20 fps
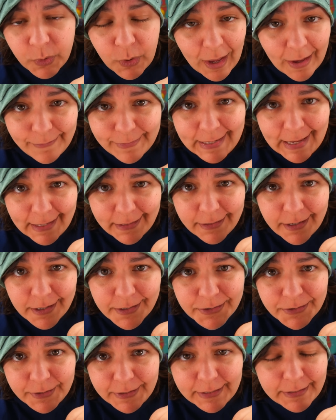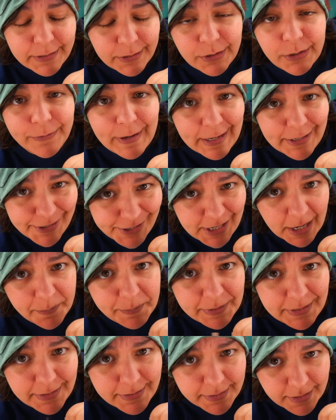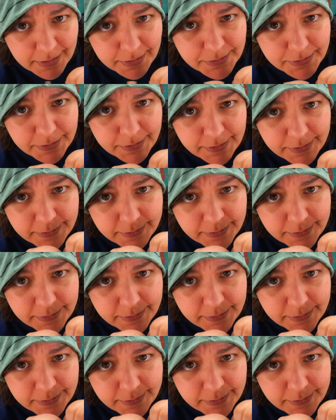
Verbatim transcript: You haven't had custard until you've had Japanese custard.